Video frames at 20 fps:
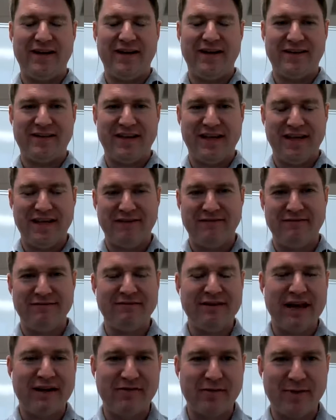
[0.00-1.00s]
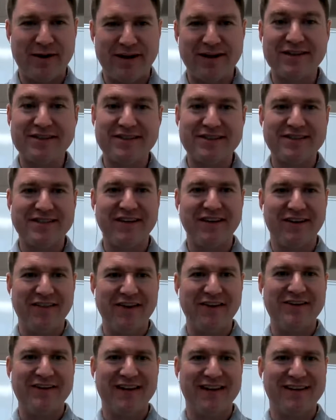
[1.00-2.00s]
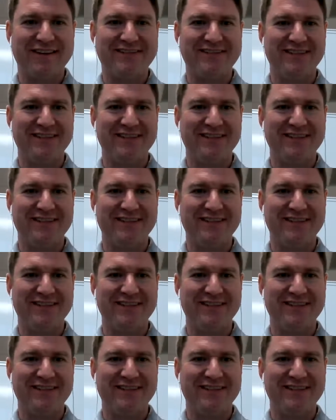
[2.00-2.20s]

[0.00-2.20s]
it, then everybody else is stealing their tech. So.